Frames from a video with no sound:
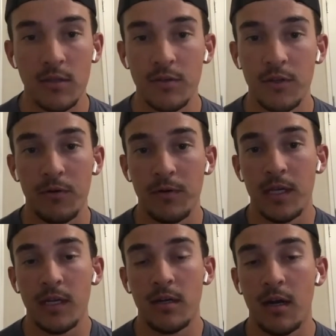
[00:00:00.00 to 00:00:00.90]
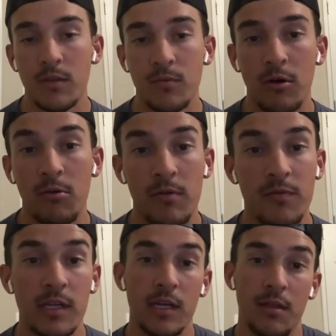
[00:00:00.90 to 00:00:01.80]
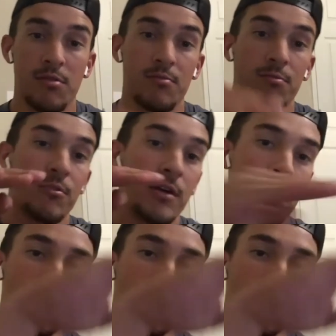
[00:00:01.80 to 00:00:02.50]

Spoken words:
They're getting caught at the wall. But if you can hit through it,